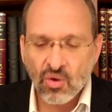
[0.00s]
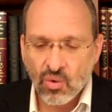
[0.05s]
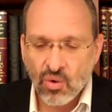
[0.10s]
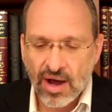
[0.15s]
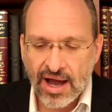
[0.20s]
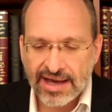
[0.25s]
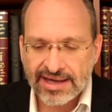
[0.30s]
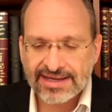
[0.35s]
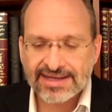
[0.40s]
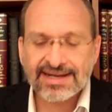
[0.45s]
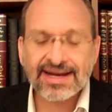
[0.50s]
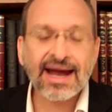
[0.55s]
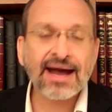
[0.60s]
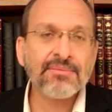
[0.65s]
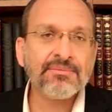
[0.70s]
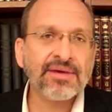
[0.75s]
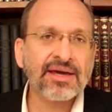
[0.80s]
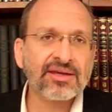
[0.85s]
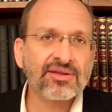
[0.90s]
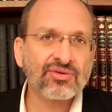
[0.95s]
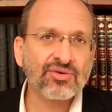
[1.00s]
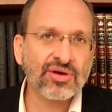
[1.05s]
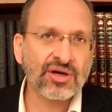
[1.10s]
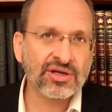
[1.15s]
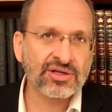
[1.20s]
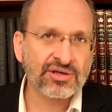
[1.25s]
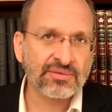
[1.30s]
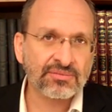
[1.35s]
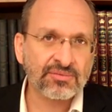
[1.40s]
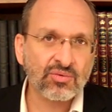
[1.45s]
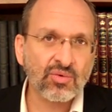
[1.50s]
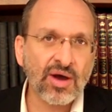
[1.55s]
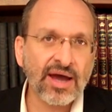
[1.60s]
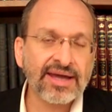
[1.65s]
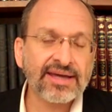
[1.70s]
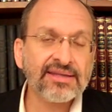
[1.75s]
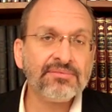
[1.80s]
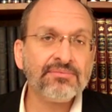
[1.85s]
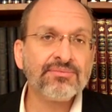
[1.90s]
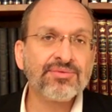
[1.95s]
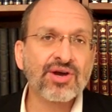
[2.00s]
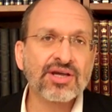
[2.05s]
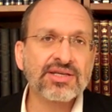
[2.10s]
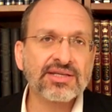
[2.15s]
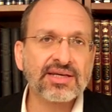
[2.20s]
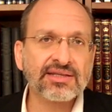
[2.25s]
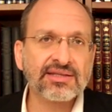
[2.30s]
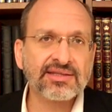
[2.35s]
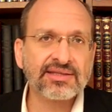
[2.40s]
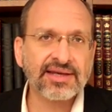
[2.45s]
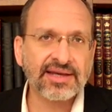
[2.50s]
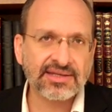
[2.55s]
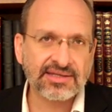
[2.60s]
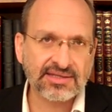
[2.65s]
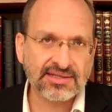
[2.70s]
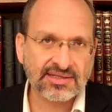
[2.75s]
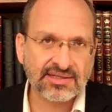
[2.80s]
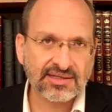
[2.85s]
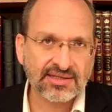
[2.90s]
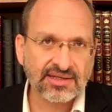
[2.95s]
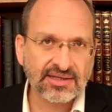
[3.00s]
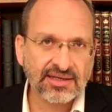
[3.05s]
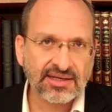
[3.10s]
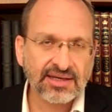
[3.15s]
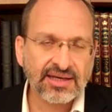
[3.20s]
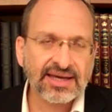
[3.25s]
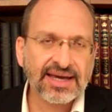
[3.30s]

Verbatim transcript: Why coming to Egypt? Why in present tense?